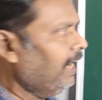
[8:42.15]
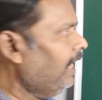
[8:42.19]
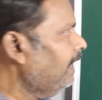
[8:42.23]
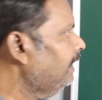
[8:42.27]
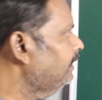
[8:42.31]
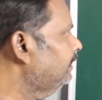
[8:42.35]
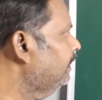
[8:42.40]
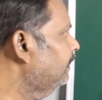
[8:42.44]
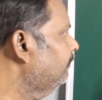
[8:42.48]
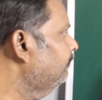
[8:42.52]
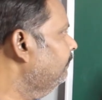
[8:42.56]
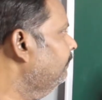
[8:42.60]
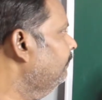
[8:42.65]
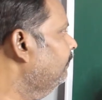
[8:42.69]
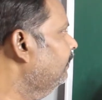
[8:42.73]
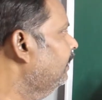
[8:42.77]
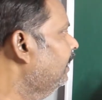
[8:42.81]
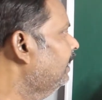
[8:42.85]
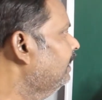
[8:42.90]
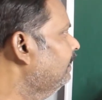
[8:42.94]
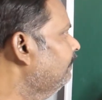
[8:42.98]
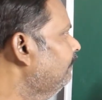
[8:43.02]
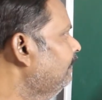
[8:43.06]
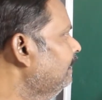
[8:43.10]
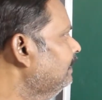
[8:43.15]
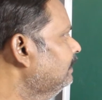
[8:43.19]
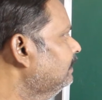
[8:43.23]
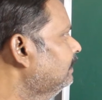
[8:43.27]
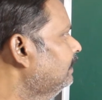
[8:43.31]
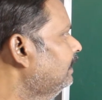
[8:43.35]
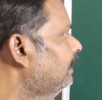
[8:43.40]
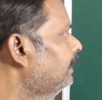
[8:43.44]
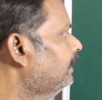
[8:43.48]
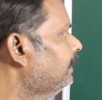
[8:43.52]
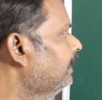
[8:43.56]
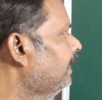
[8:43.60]
and that we will call them as
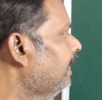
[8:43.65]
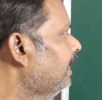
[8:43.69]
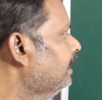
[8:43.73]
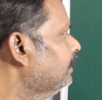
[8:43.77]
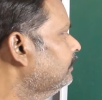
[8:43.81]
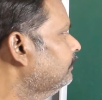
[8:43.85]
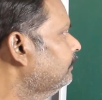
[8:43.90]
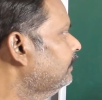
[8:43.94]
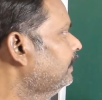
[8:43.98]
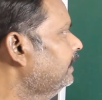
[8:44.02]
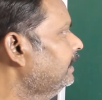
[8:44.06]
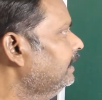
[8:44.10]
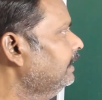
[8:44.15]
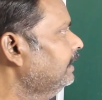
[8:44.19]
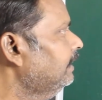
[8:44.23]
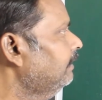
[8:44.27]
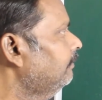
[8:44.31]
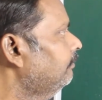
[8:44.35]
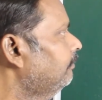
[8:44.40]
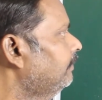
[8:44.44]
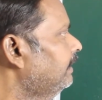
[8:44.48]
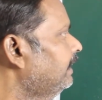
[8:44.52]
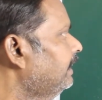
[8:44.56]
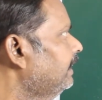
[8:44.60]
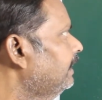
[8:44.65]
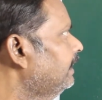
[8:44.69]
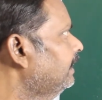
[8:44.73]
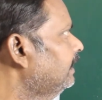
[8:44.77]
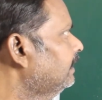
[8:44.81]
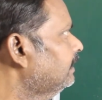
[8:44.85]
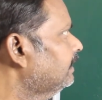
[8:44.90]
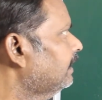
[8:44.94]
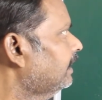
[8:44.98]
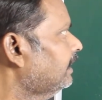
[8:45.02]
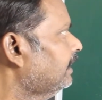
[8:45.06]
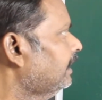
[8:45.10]
transparent
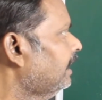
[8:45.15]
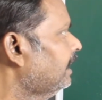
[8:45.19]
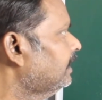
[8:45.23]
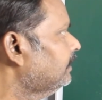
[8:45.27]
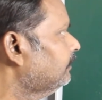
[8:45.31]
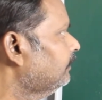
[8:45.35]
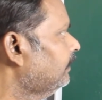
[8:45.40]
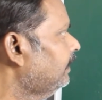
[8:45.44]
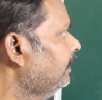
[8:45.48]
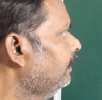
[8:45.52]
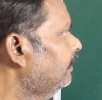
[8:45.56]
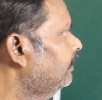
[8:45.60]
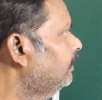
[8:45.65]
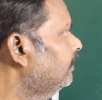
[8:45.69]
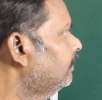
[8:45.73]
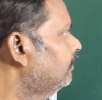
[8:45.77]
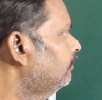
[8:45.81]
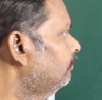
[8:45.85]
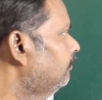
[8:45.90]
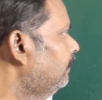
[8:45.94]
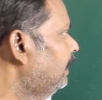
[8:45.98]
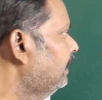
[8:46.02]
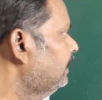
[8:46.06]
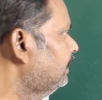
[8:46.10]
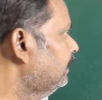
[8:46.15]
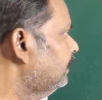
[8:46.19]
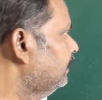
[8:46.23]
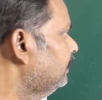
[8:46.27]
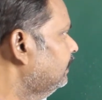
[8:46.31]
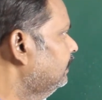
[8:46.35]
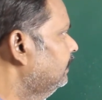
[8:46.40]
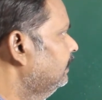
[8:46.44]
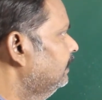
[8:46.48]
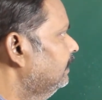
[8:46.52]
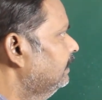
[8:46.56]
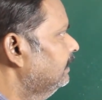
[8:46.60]
materials or transparent matter.
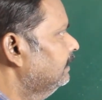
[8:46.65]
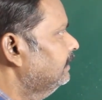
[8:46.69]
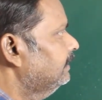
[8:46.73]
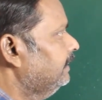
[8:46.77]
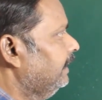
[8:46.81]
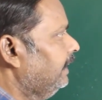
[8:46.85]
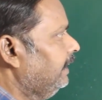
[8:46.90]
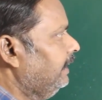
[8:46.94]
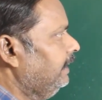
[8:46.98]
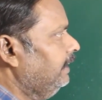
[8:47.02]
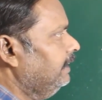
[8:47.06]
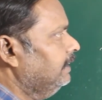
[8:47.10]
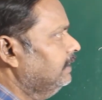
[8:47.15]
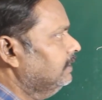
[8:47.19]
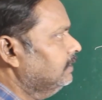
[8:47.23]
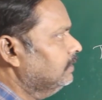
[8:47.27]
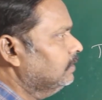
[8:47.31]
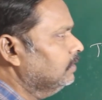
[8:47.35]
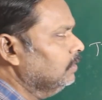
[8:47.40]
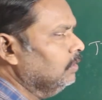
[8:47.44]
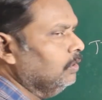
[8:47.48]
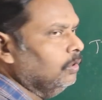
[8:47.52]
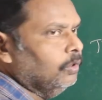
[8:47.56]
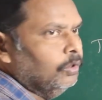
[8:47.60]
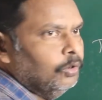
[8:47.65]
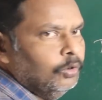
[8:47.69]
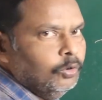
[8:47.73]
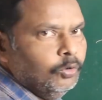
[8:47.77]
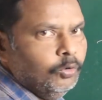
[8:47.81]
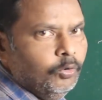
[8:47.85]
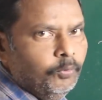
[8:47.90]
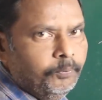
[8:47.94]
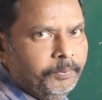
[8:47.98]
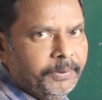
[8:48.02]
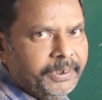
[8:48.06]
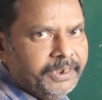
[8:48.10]
Second is
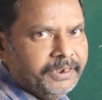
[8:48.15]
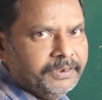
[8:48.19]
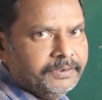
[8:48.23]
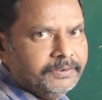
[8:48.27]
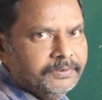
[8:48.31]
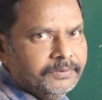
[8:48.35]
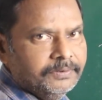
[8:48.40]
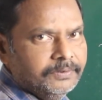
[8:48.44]
opaque.